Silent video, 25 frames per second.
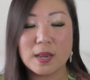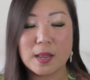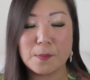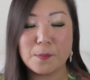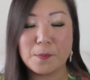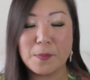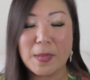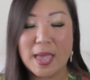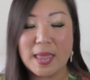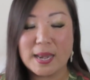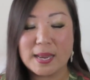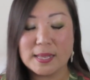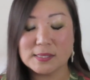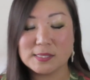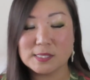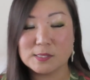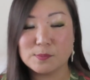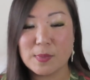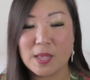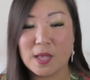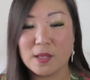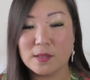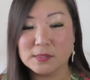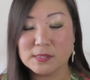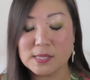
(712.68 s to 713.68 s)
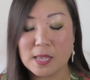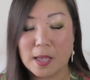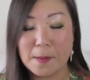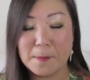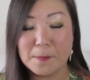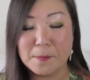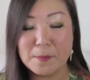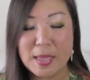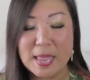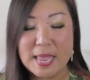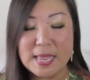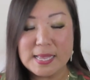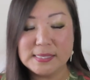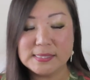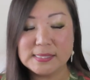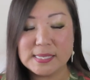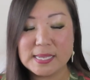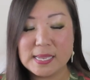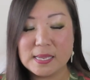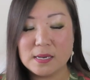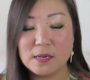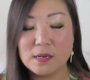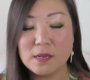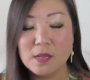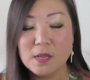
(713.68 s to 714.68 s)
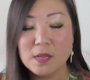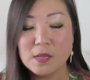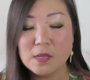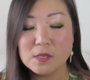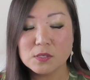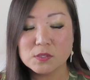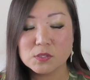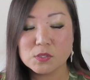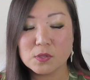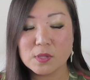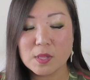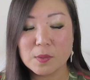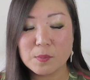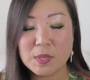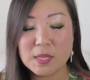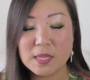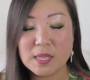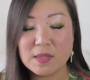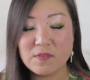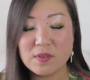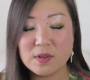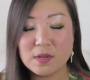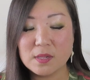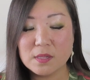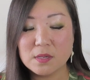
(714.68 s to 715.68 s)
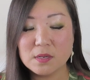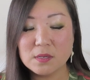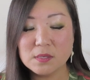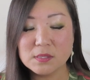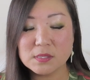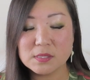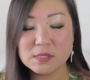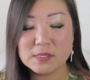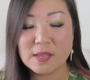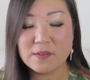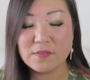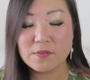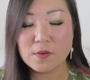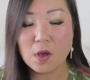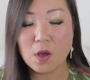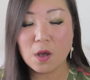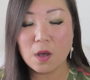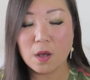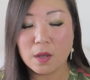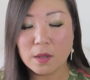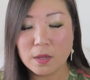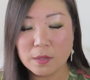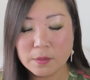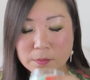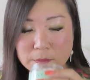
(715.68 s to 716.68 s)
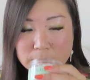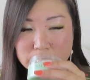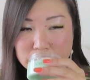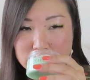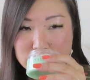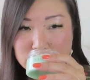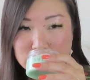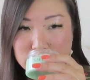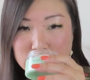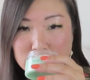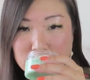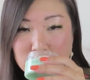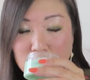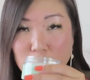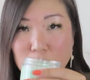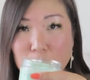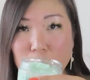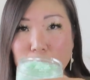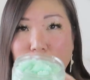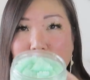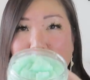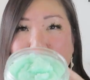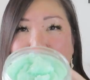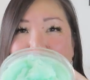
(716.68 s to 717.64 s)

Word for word: and I bet it smells amazing. So let me give it a little sniff. Oh, ooh,